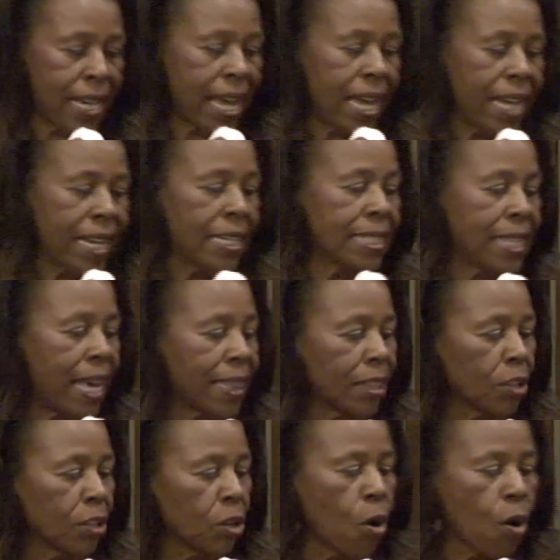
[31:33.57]
have to
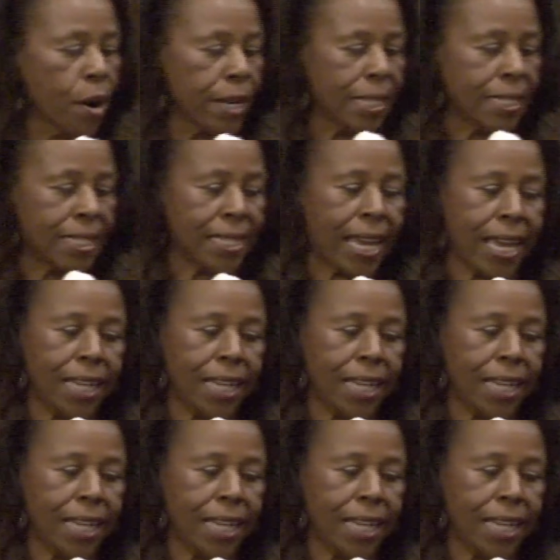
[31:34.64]
understand is that the